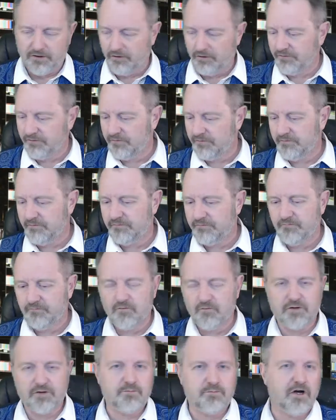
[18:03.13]
you know,
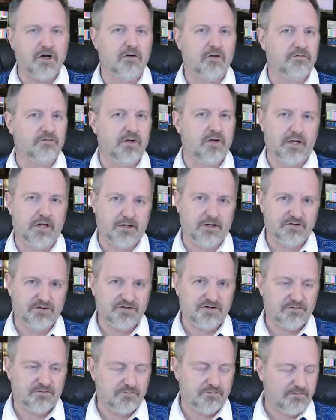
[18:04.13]
football
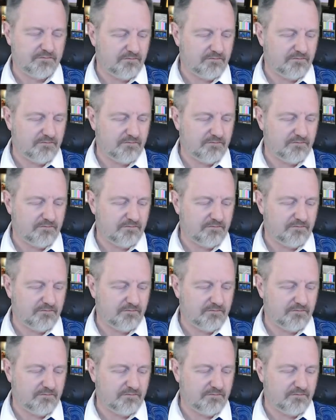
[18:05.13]
fans,